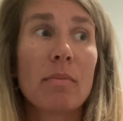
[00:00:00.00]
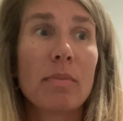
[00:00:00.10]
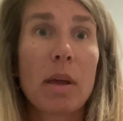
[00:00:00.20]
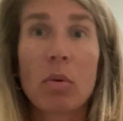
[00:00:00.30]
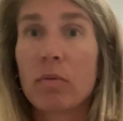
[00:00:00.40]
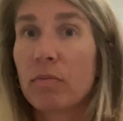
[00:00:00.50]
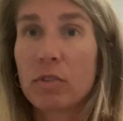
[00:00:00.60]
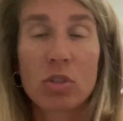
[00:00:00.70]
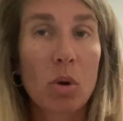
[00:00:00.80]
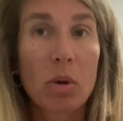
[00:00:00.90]
They were
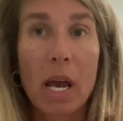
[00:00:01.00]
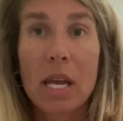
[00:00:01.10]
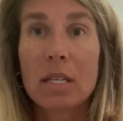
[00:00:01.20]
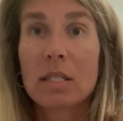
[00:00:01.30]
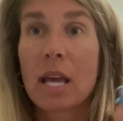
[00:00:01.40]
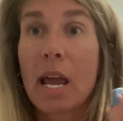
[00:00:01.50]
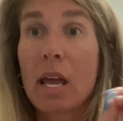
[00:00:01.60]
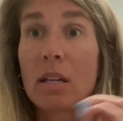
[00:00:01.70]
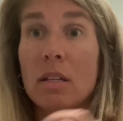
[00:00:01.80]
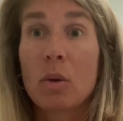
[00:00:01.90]
so nice,
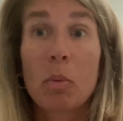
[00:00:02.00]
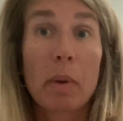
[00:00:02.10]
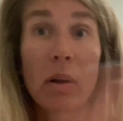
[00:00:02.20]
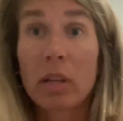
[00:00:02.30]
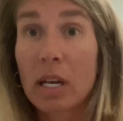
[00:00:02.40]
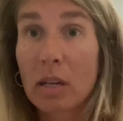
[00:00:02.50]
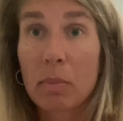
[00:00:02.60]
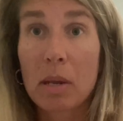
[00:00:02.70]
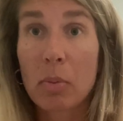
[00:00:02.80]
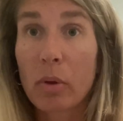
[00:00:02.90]
and there were barely any
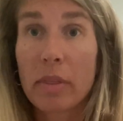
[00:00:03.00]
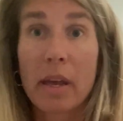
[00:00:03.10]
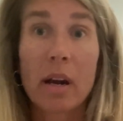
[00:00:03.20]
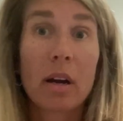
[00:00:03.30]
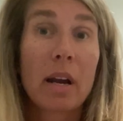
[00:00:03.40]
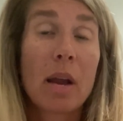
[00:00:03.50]
people in there.